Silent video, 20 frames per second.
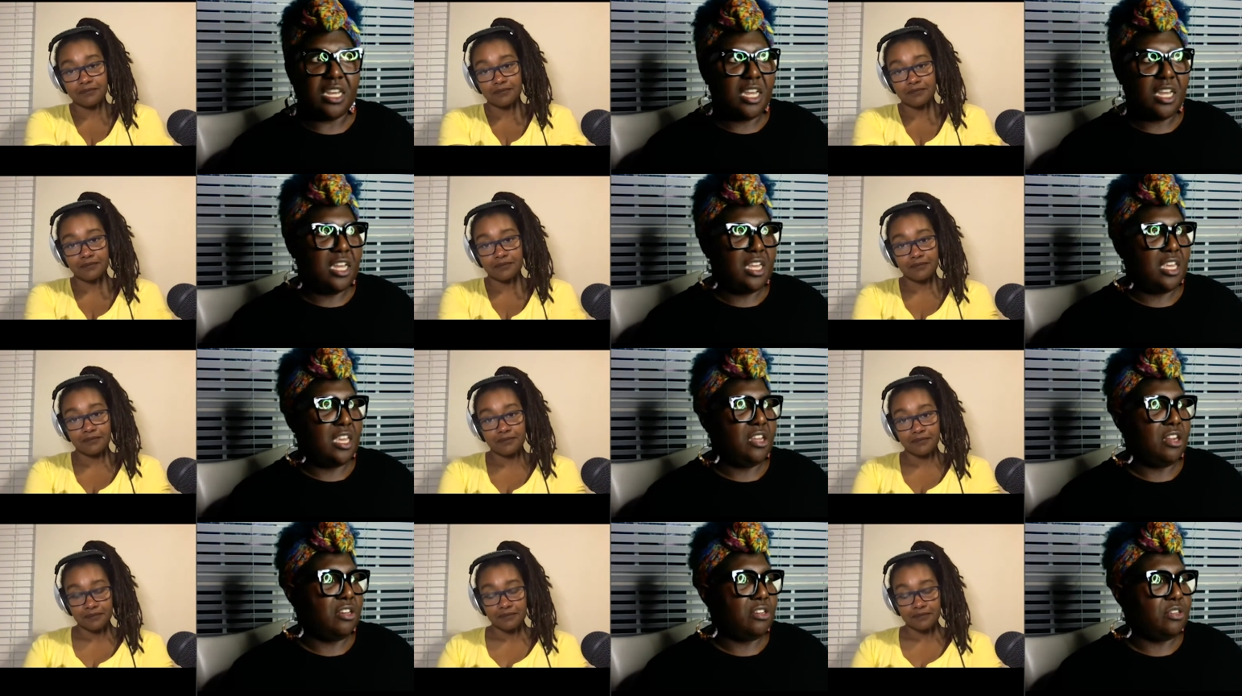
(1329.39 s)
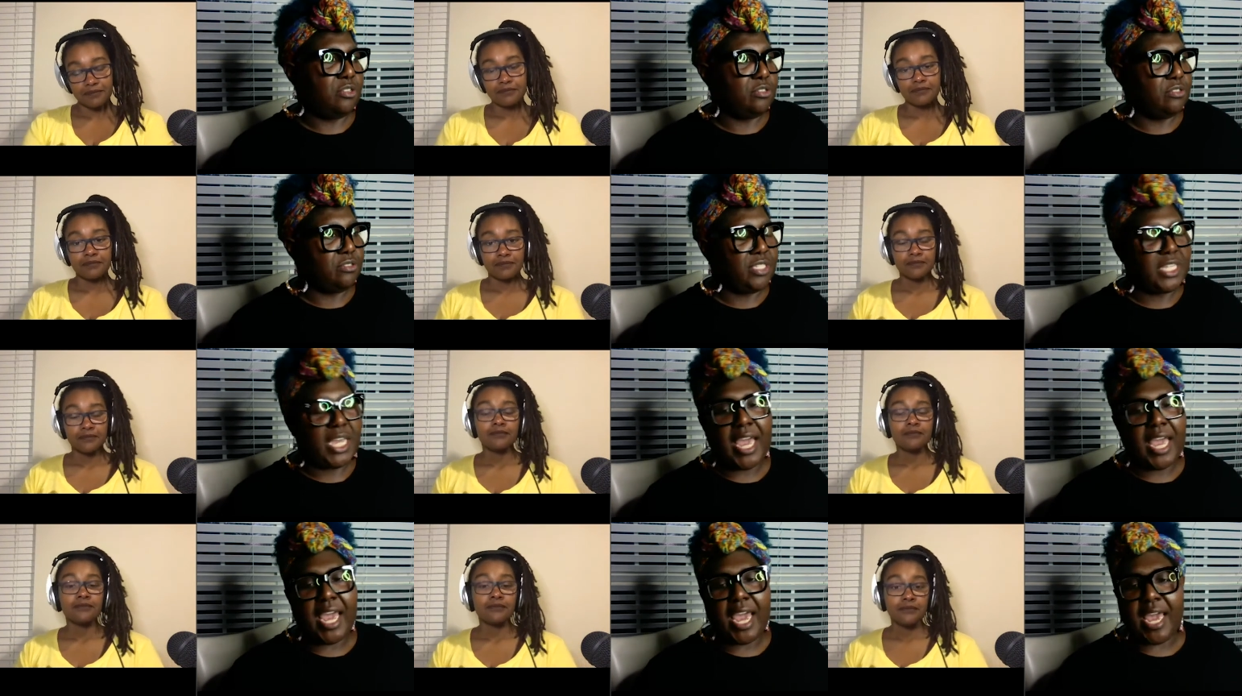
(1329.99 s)
Speaker 1: you know,
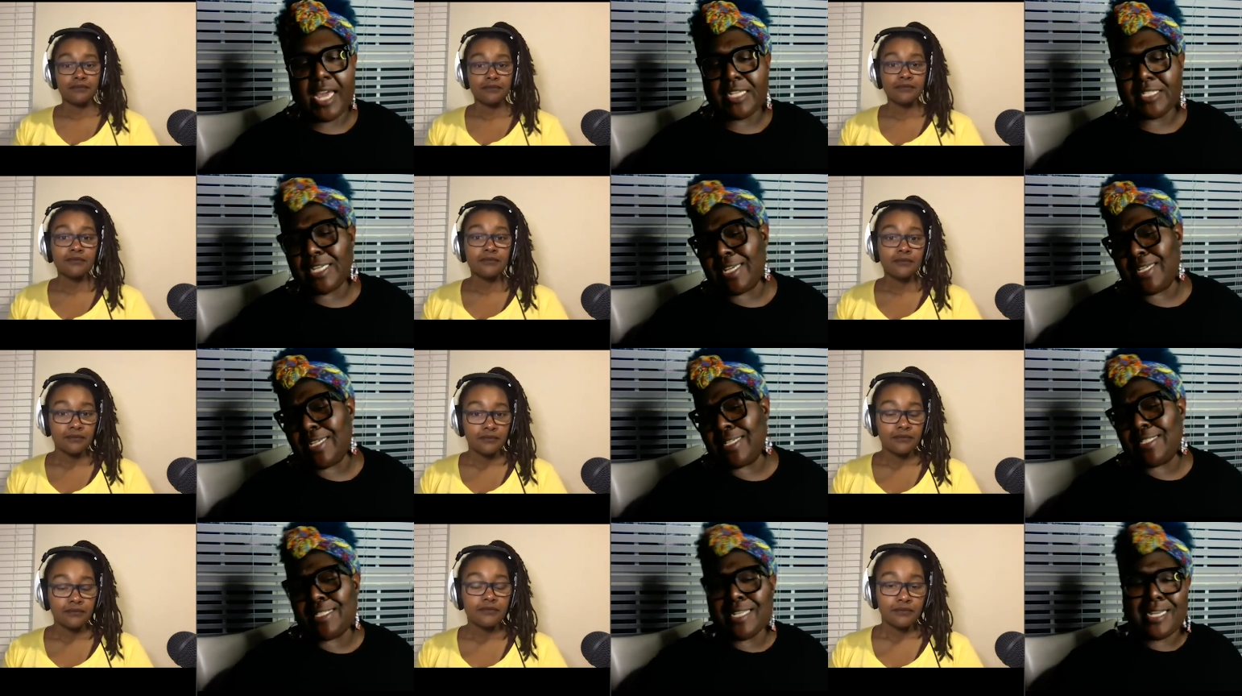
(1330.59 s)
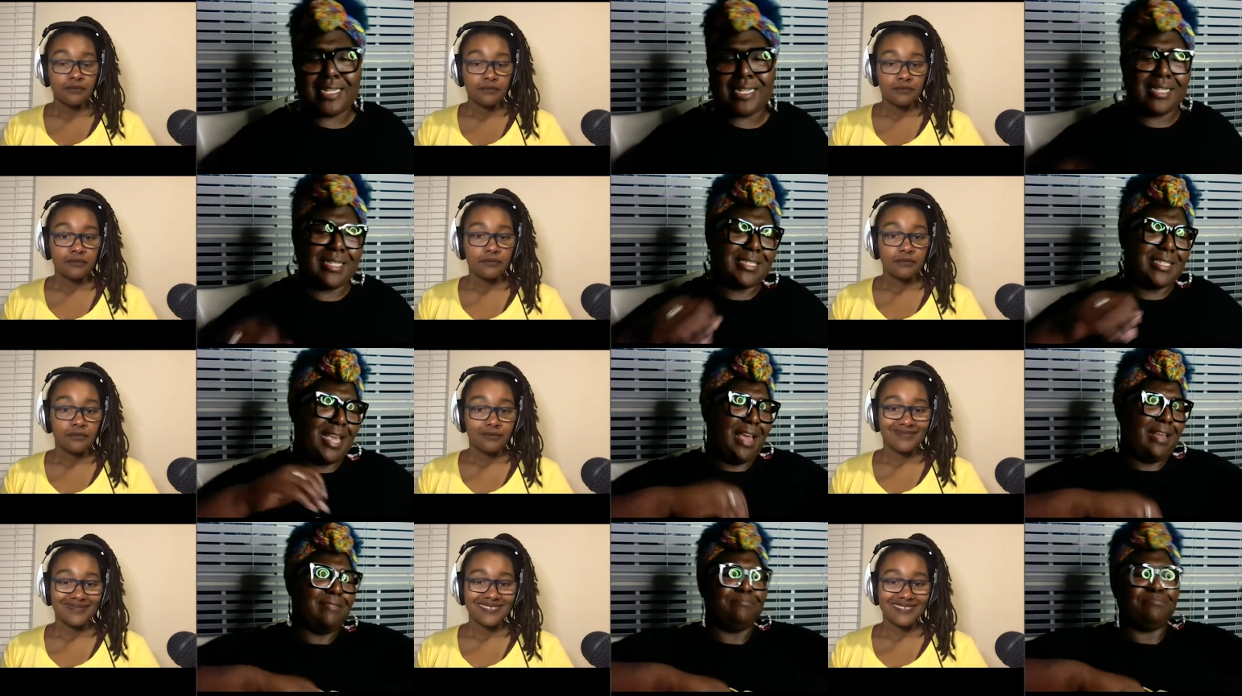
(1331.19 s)
sage, incense,
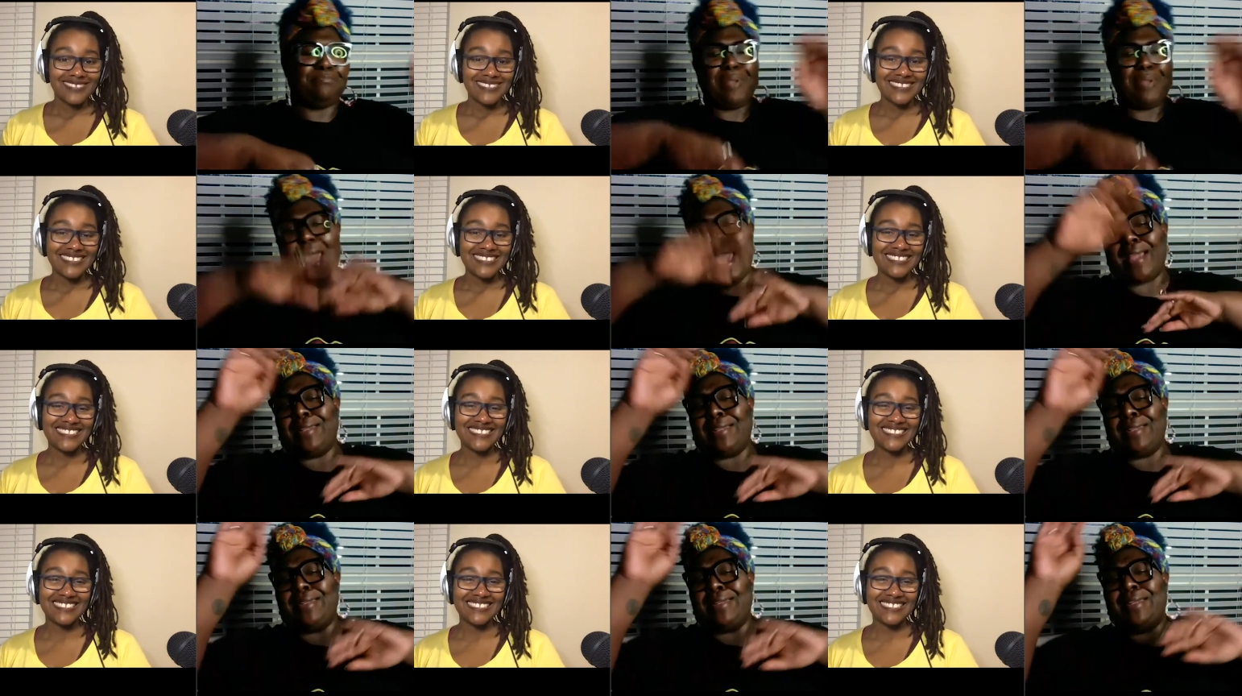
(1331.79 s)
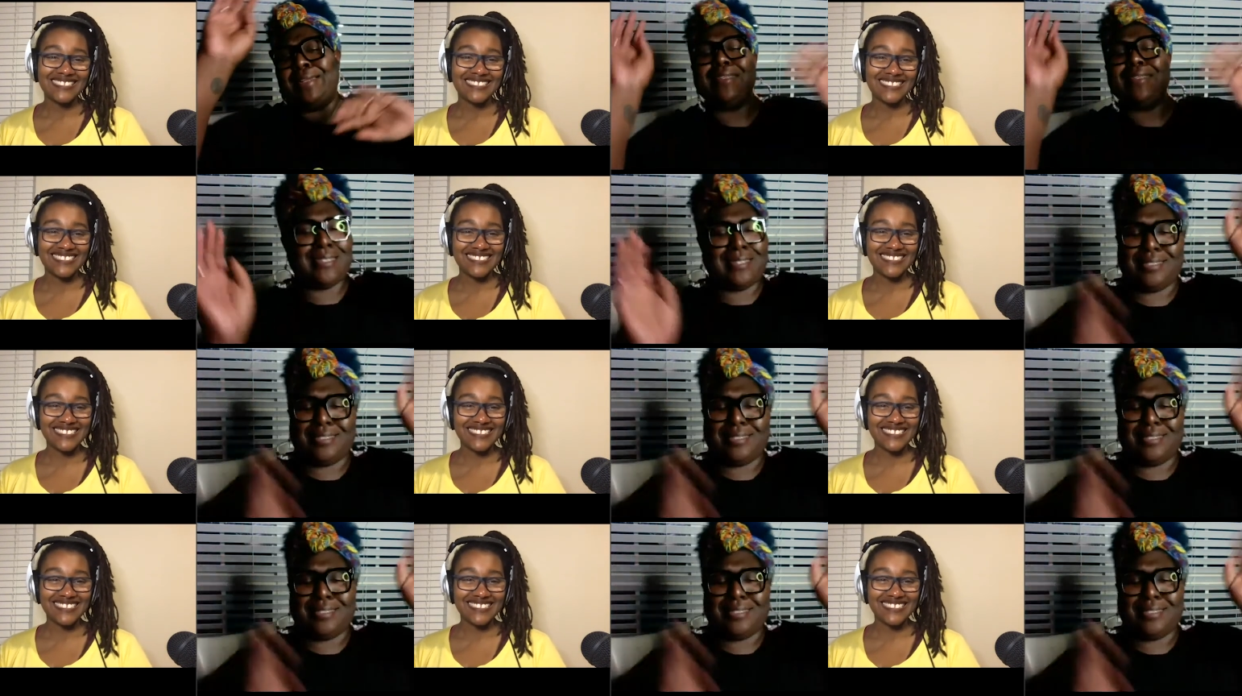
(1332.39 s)
blackness,